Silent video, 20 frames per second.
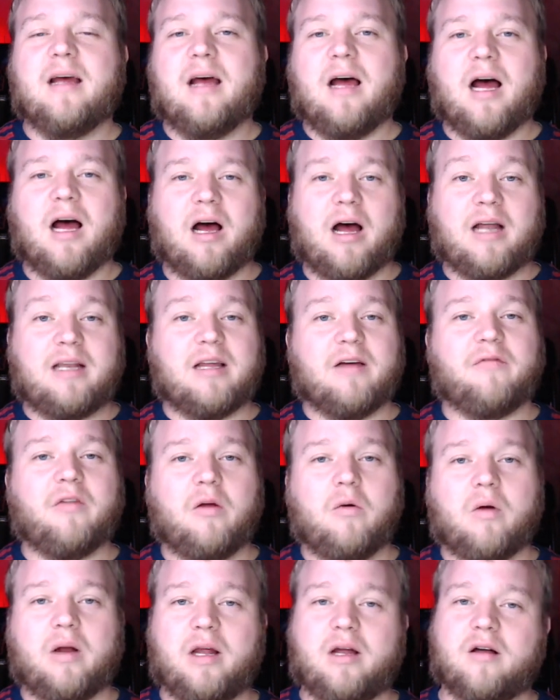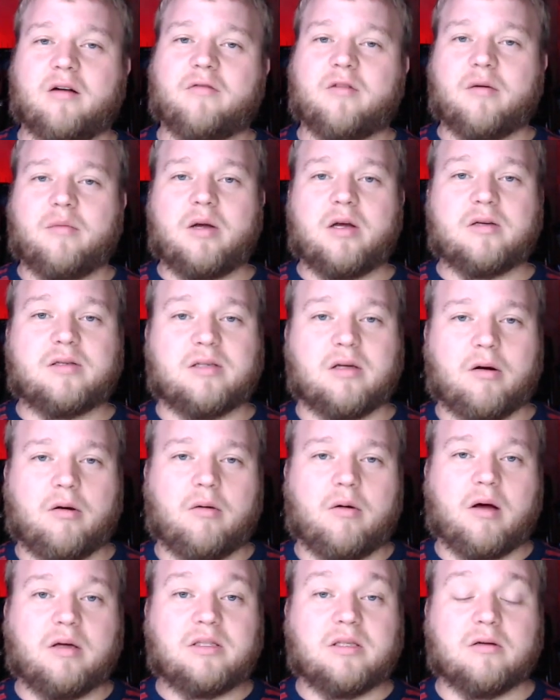I definitely want to hear from you,
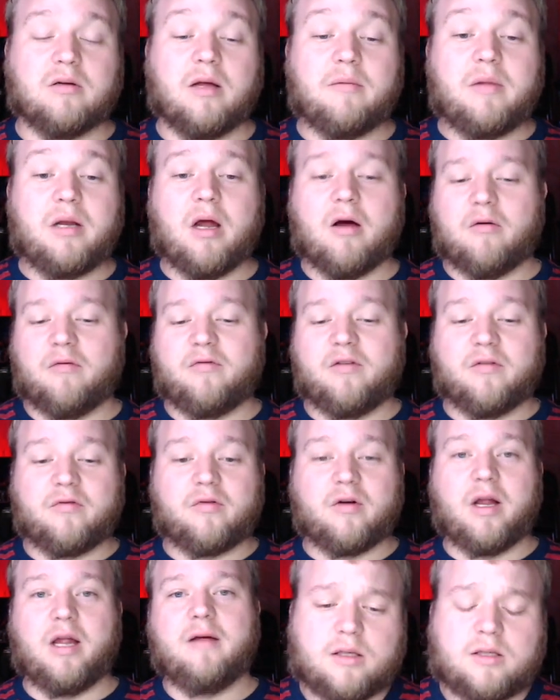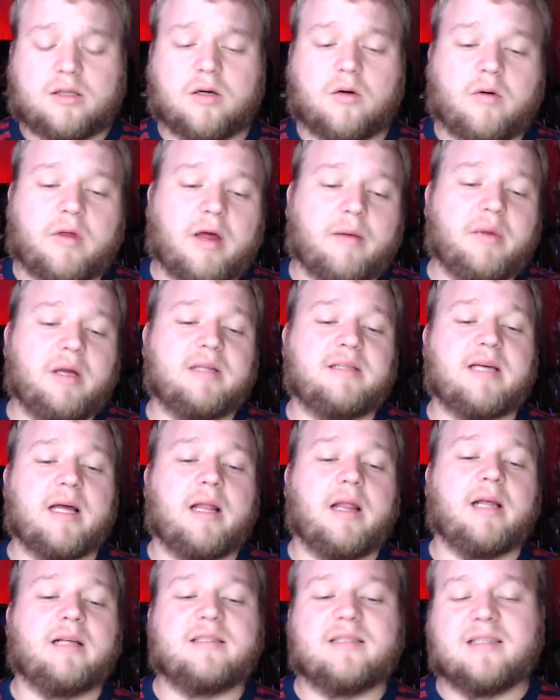so let me know. Feel free. So with that being
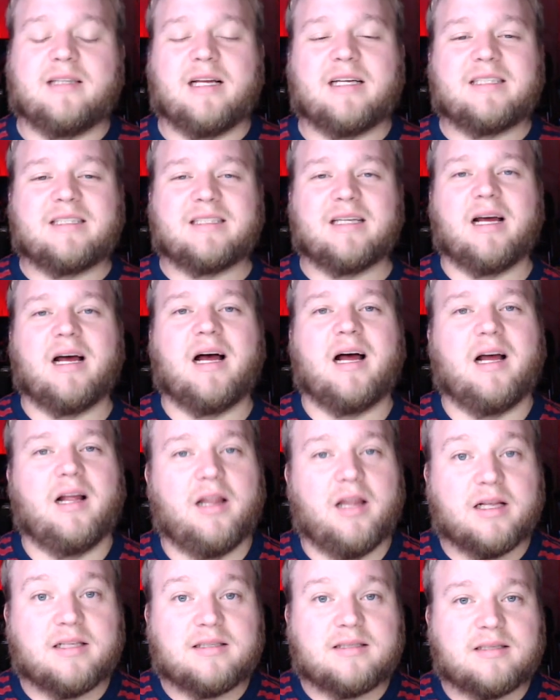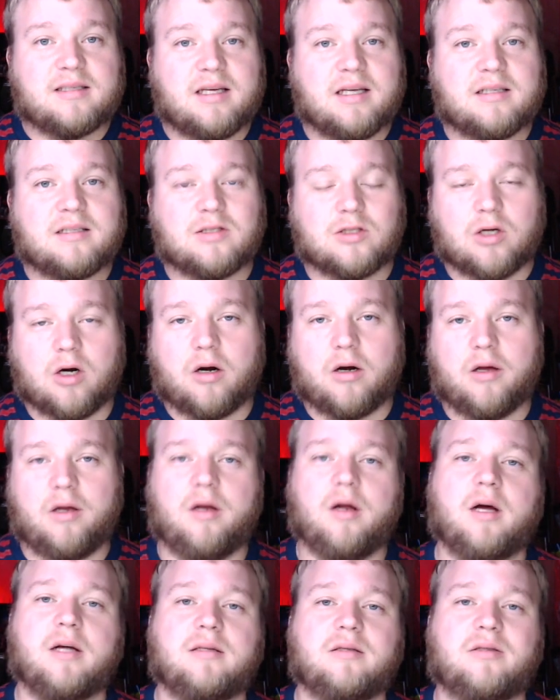said, let's get
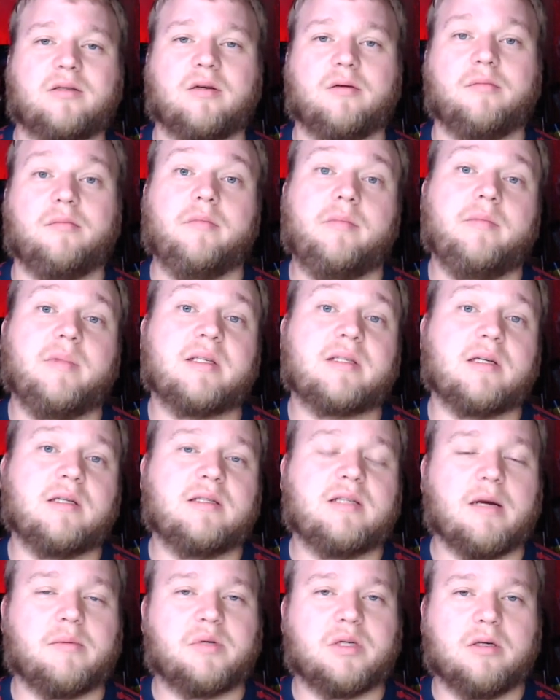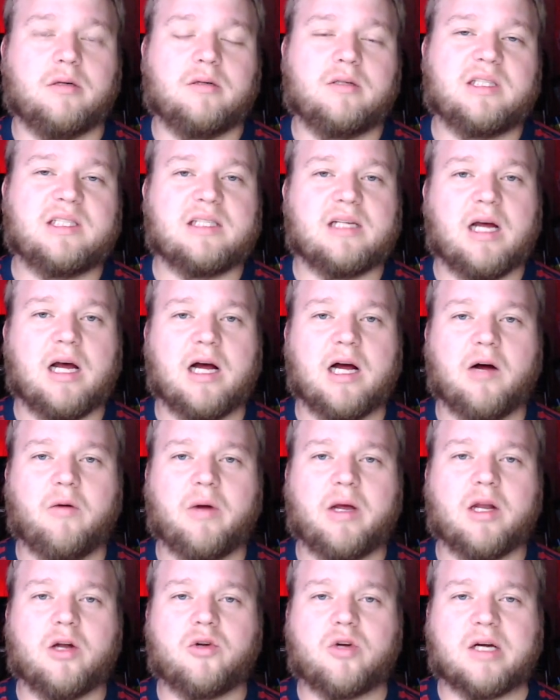started on some misconceptions. We
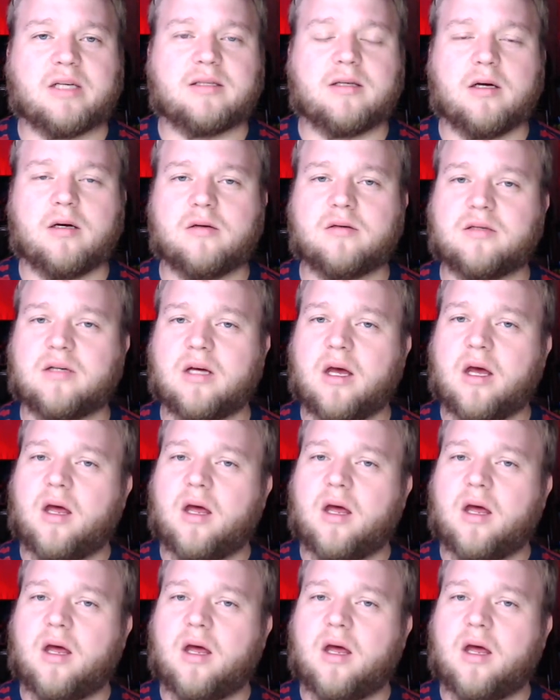can address those.